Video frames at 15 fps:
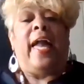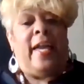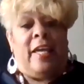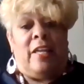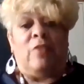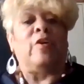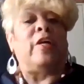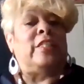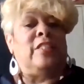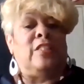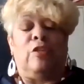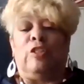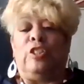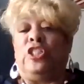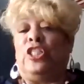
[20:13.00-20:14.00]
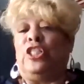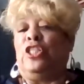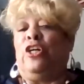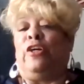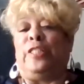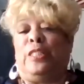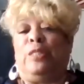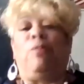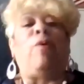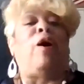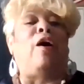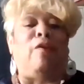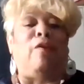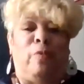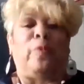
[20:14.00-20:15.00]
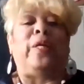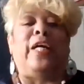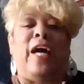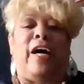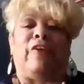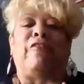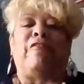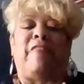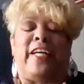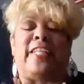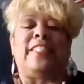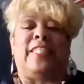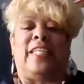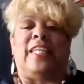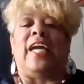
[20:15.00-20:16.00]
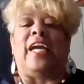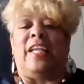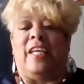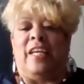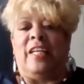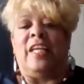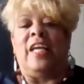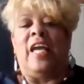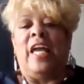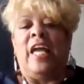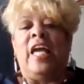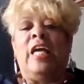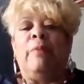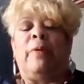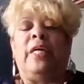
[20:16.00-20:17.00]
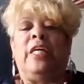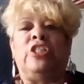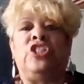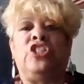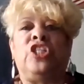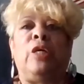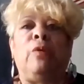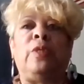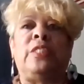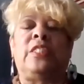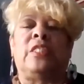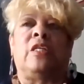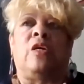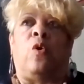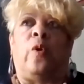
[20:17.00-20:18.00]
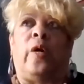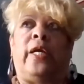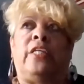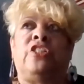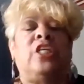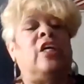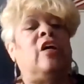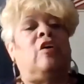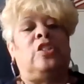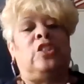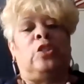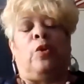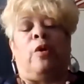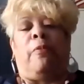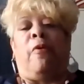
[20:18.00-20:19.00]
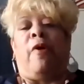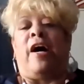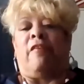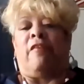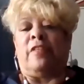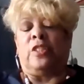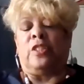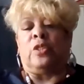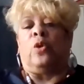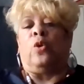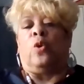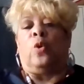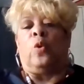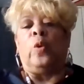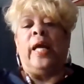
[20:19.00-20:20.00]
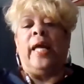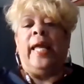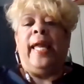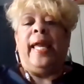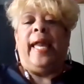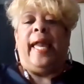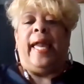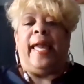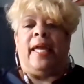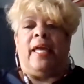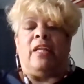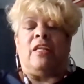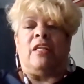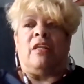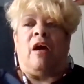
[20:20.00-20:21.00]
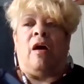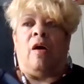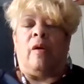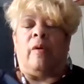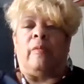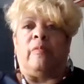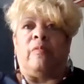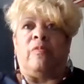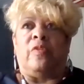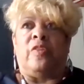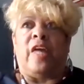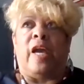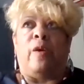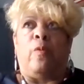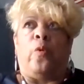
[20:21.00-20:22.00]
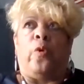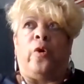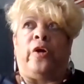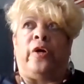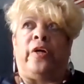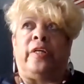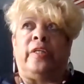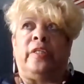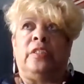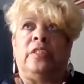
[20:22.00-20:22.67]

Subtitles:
And as soon as she turned 12, we got her vaccinated because she goes to a private school, and they were